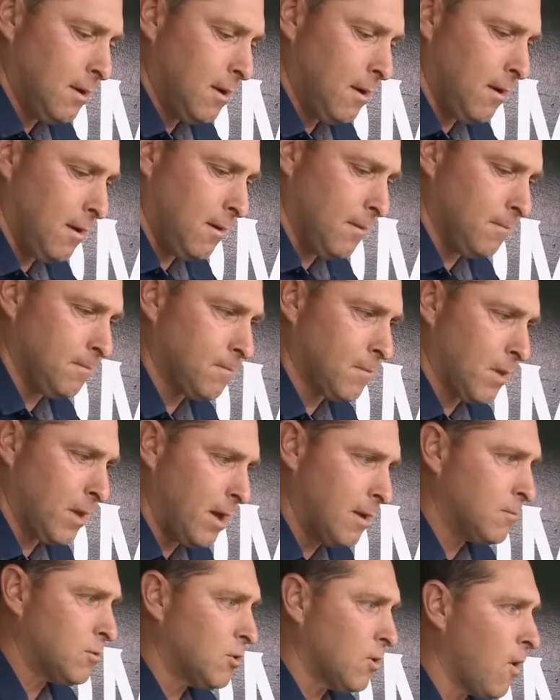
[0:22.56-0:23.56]

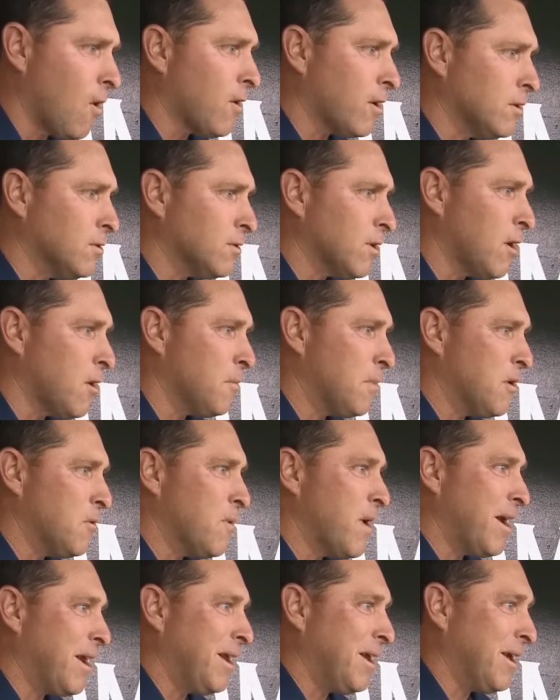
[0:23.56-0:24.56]
I'm sure Arkansas will be
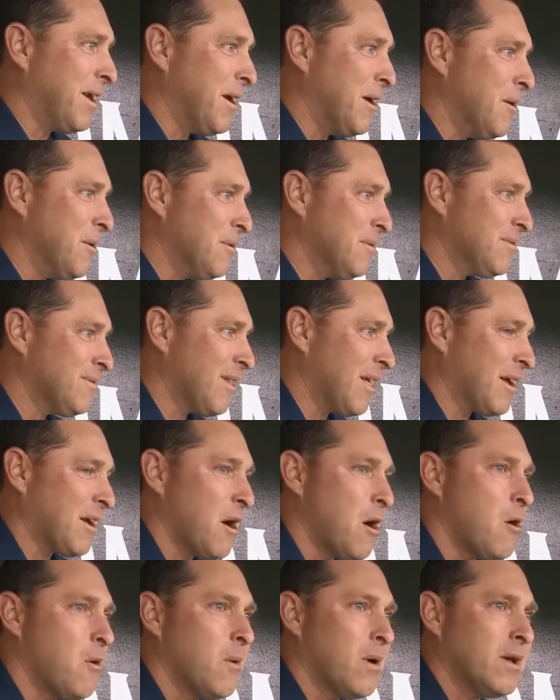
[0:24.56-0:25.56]
ready to go, like
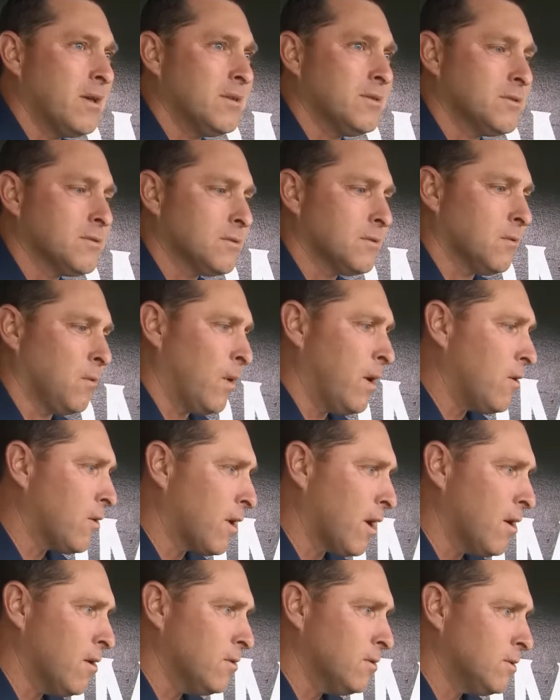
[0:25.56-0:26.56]
always. Well
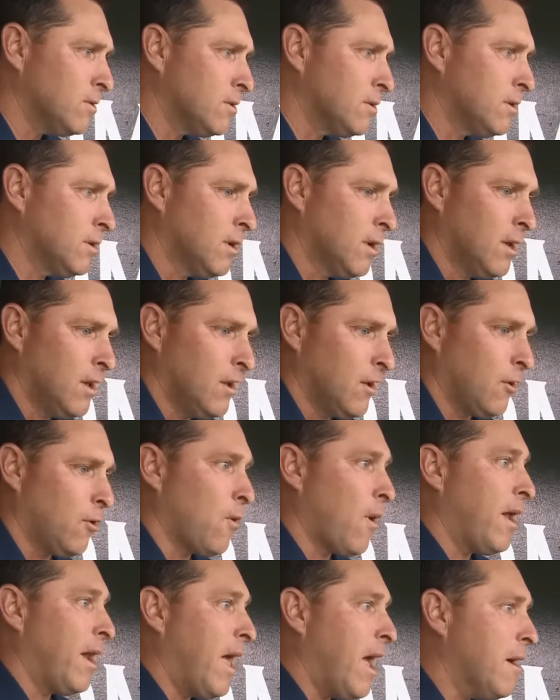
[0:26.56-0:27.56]
coached,
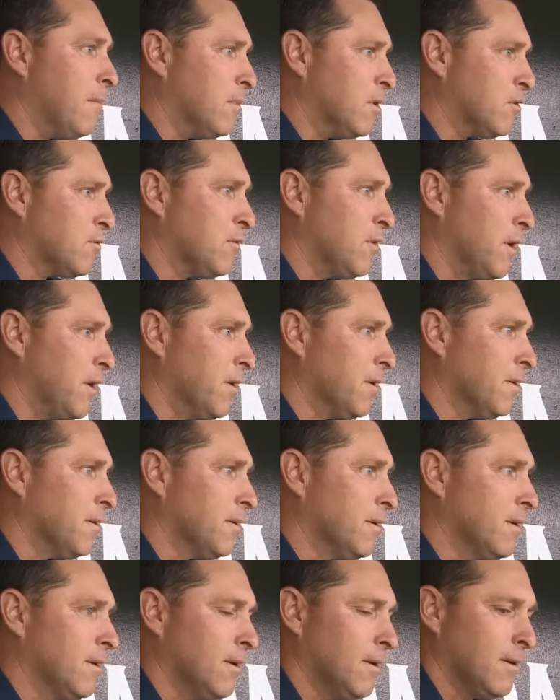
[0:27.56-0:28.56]
great atmosphere.
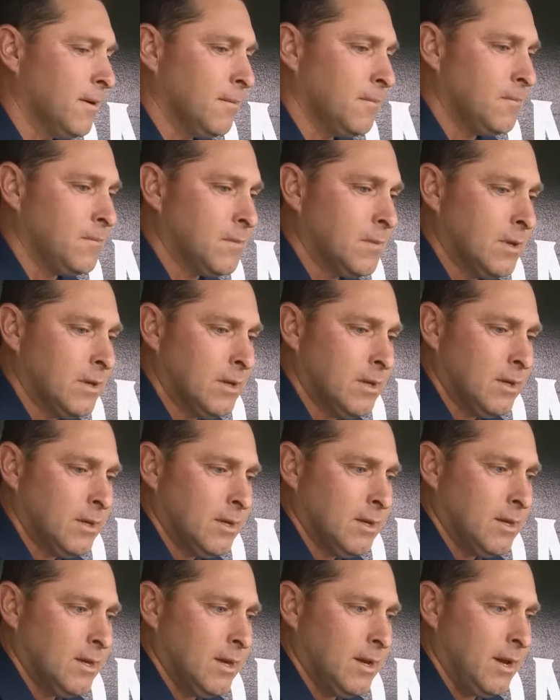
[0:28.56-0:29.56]

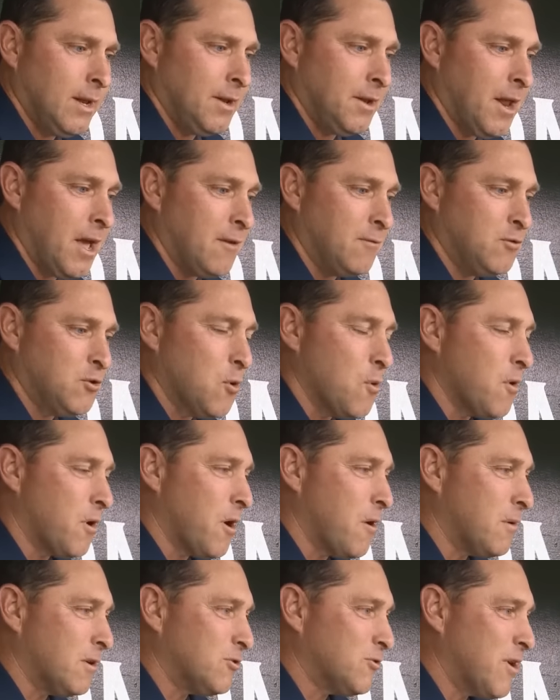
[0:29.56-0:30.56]
And then Dave Jorn,
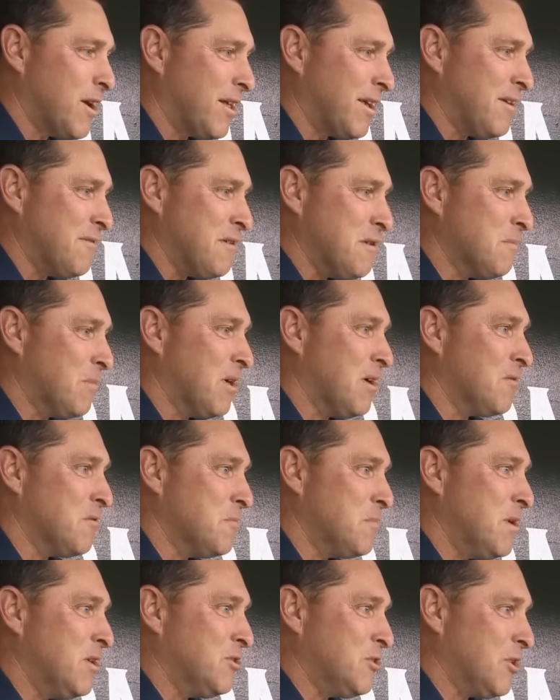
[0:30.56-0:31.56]
I always try to give him love,
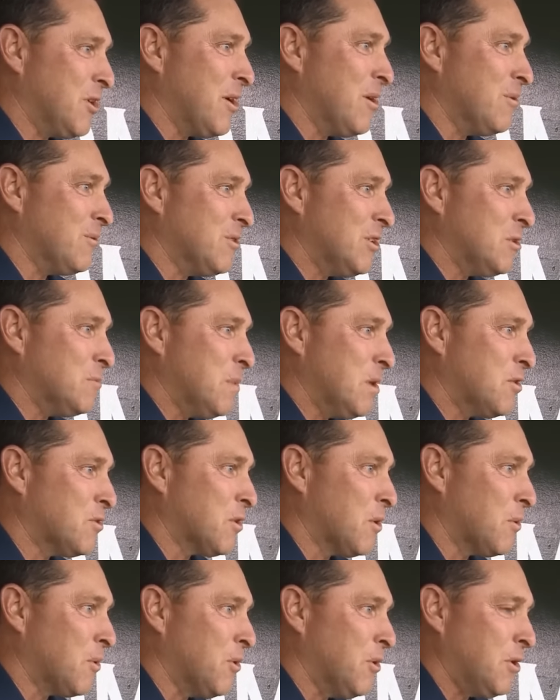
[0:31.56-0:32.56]
the pitching coach. He's been
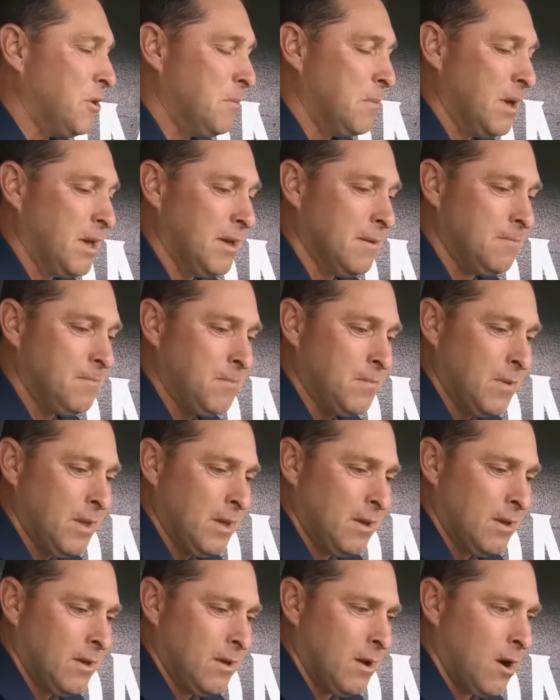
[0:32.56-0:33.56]
so good to me
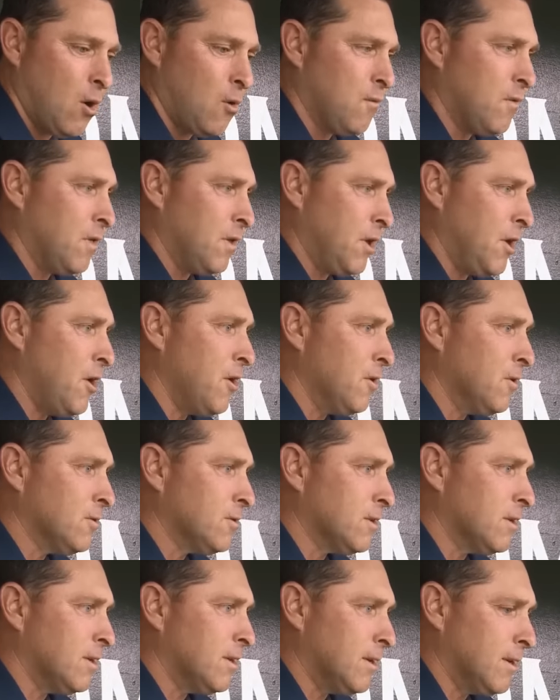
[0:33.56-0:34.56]
over the
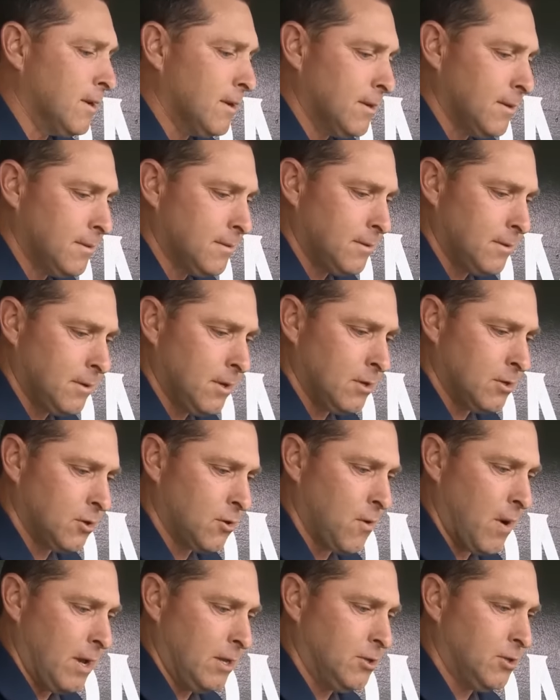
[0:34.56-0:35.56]
years and does a
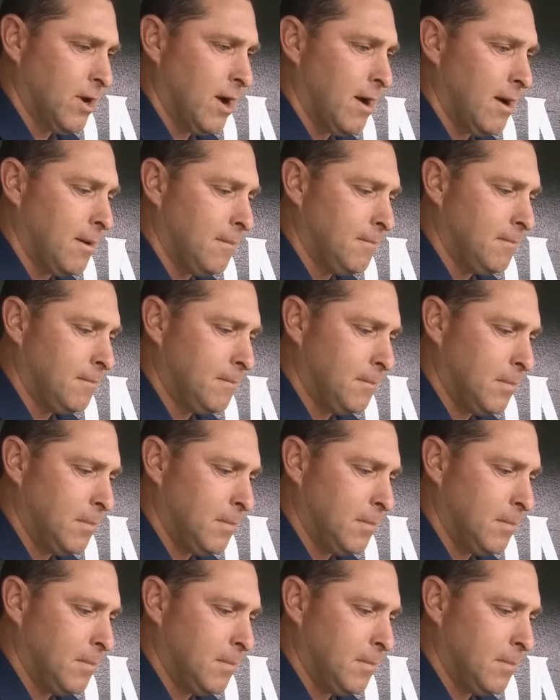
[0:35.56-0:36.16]
great job.